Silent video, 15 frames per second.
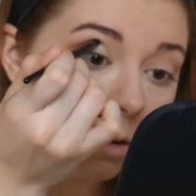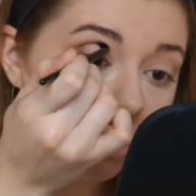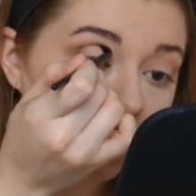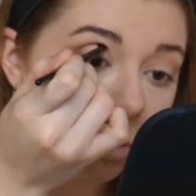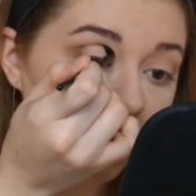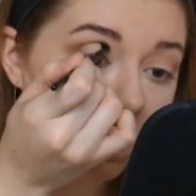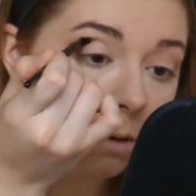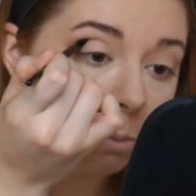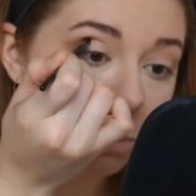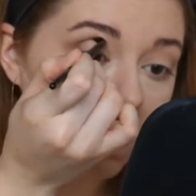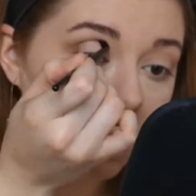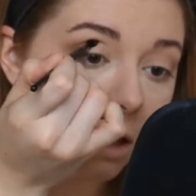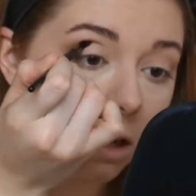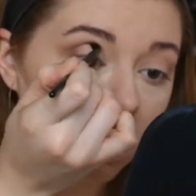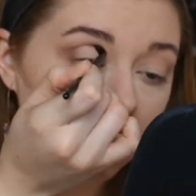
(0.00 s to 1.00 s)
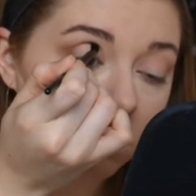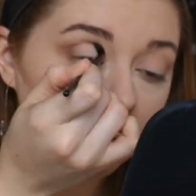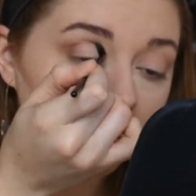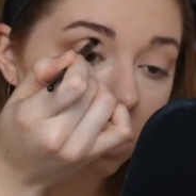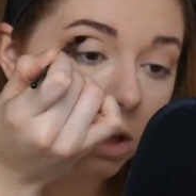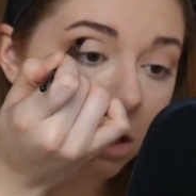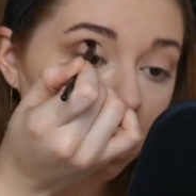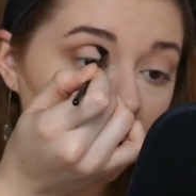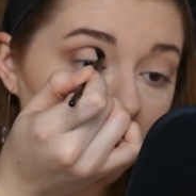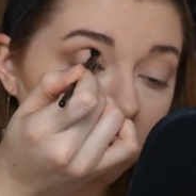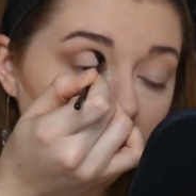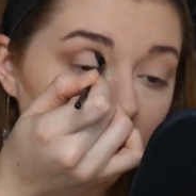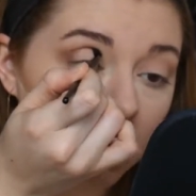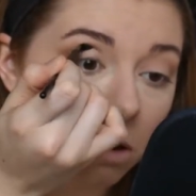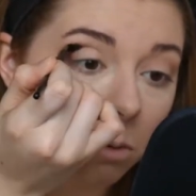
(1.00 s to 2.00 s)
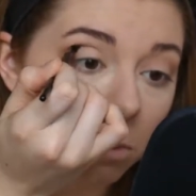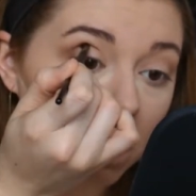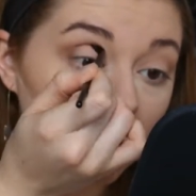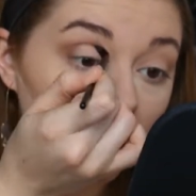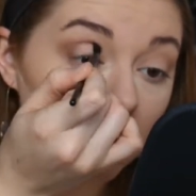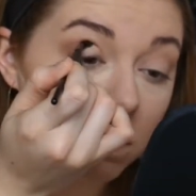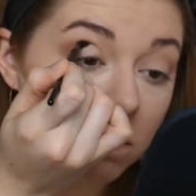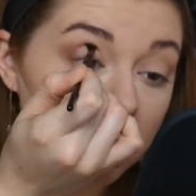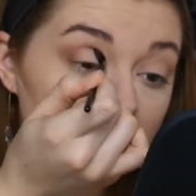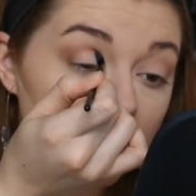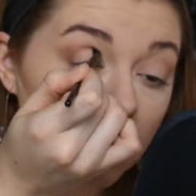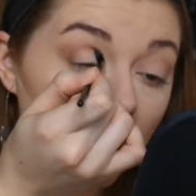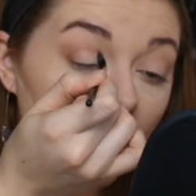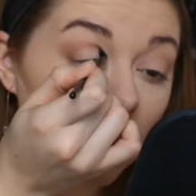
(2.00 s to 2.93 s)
would be really good for you because